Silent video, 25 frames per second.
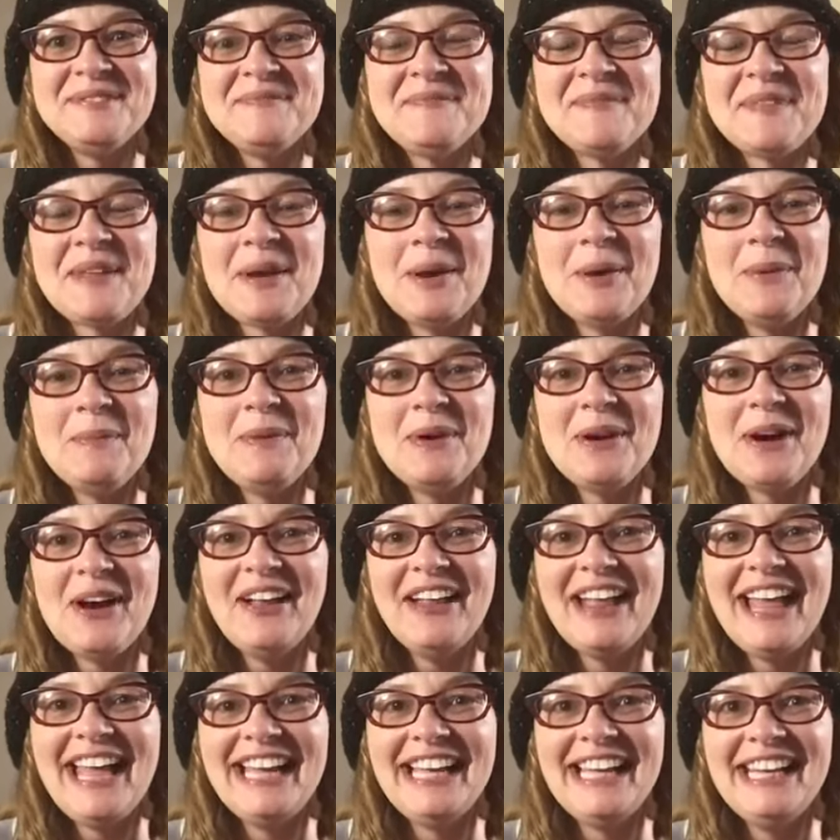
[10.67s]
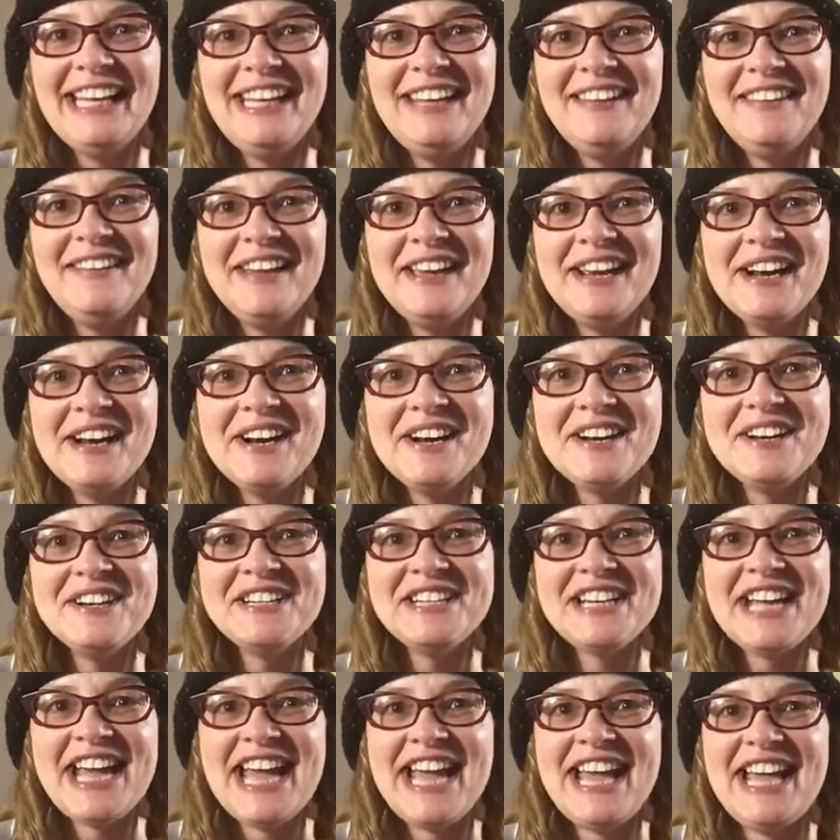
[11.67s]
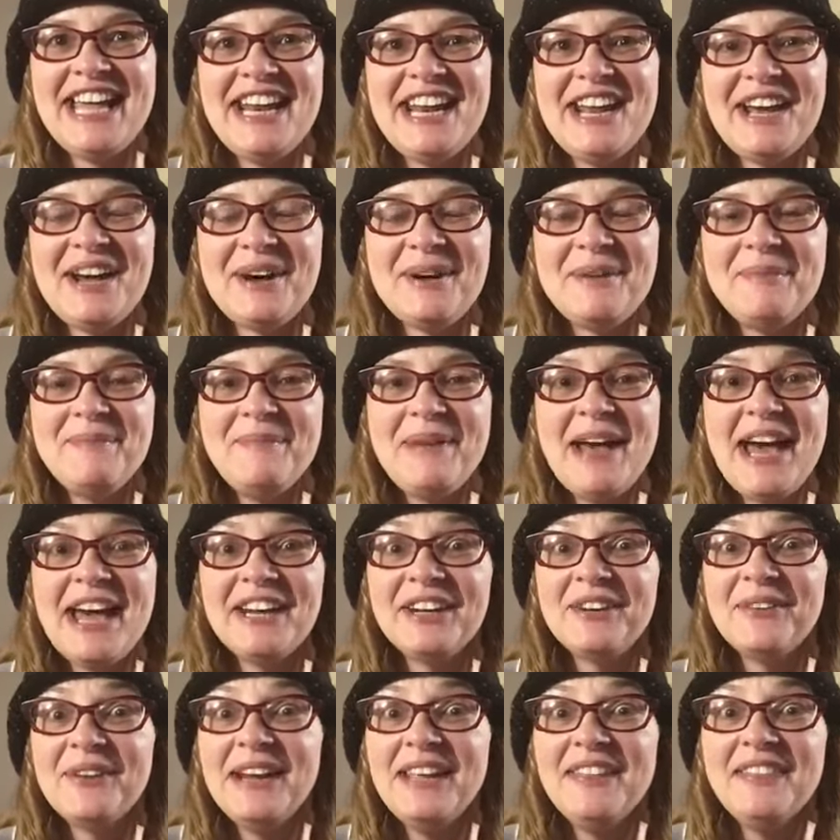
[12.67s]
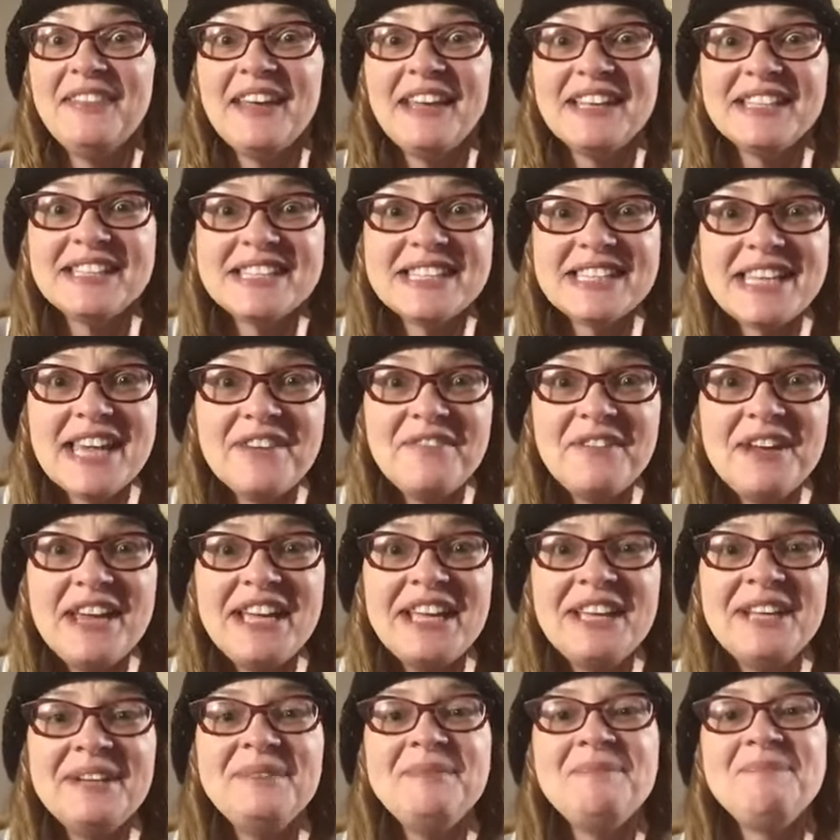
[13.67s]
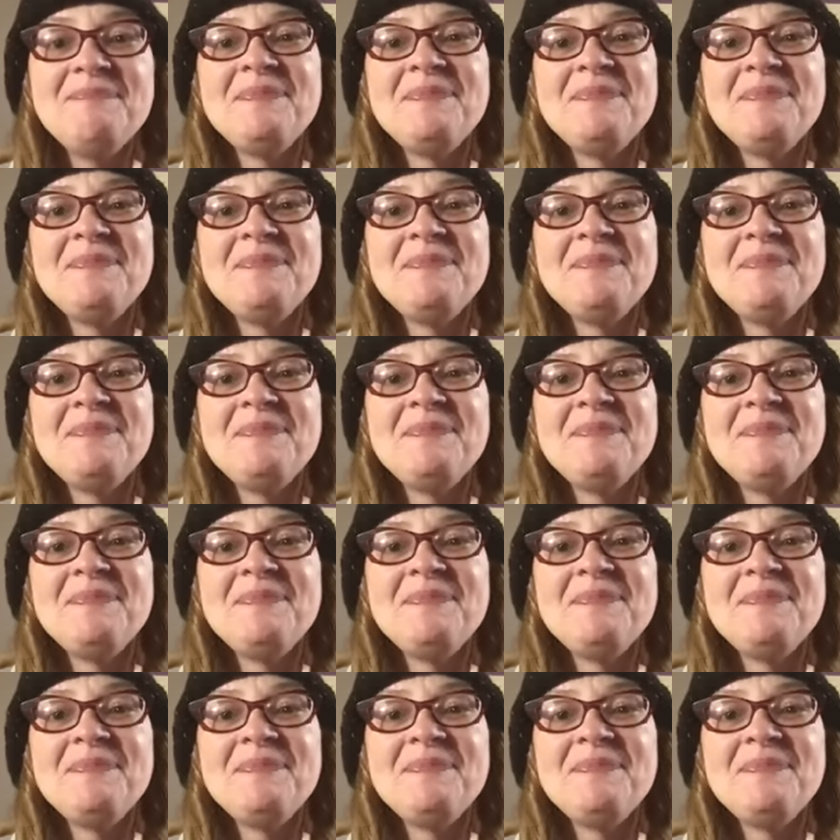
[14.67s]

I hope you're all hanging in there and um, had a great Thanksgiving.